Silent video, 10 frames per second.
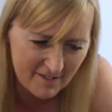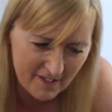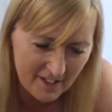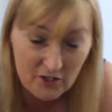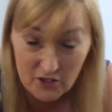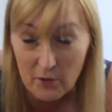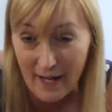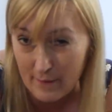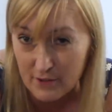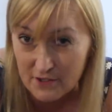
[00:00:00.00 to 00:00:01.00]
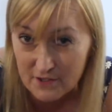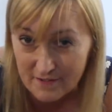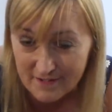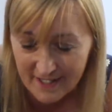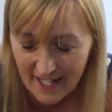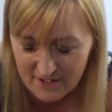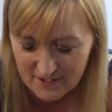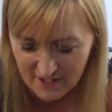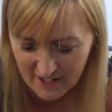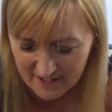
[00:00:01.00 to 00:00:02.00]
I think two hours to get the
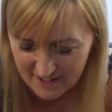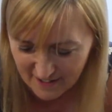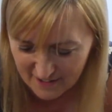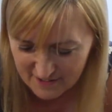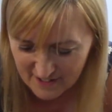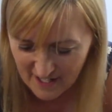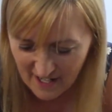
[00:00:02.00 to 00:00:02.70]
side cut